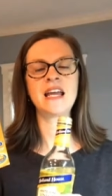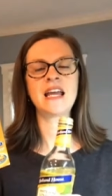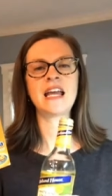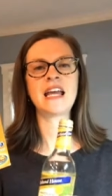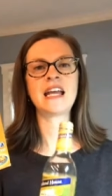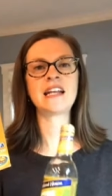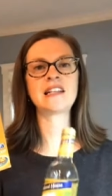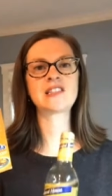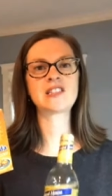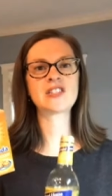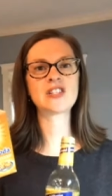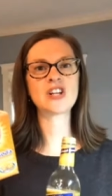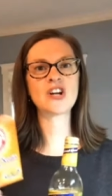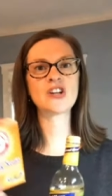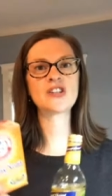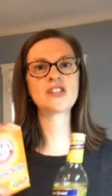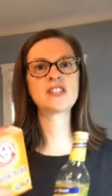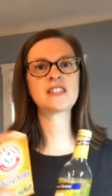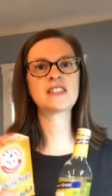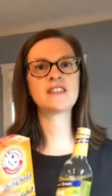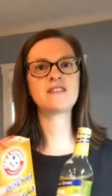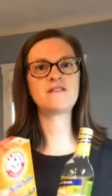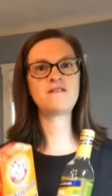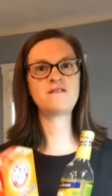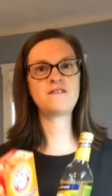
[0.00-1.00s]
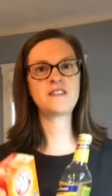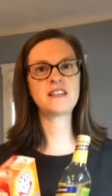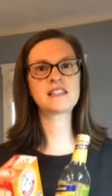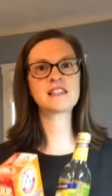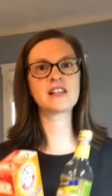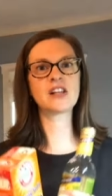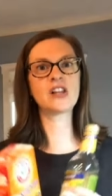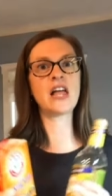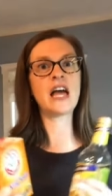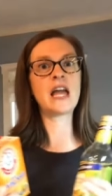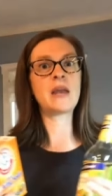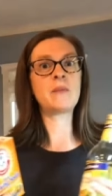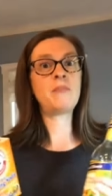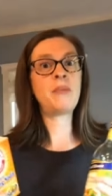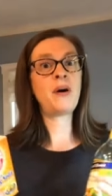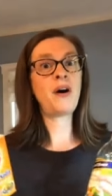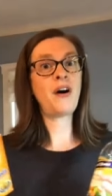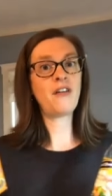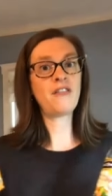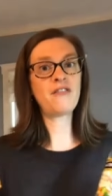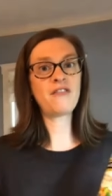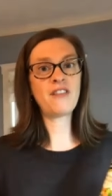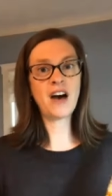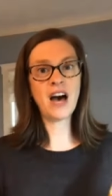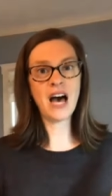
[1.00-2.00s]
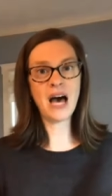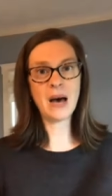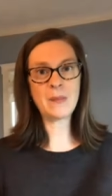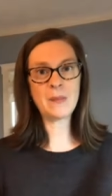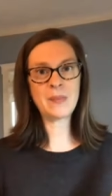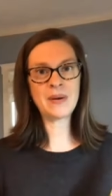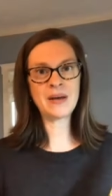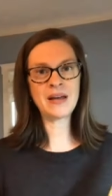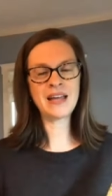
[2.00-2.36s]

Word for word: it starts to fizzle and puff up.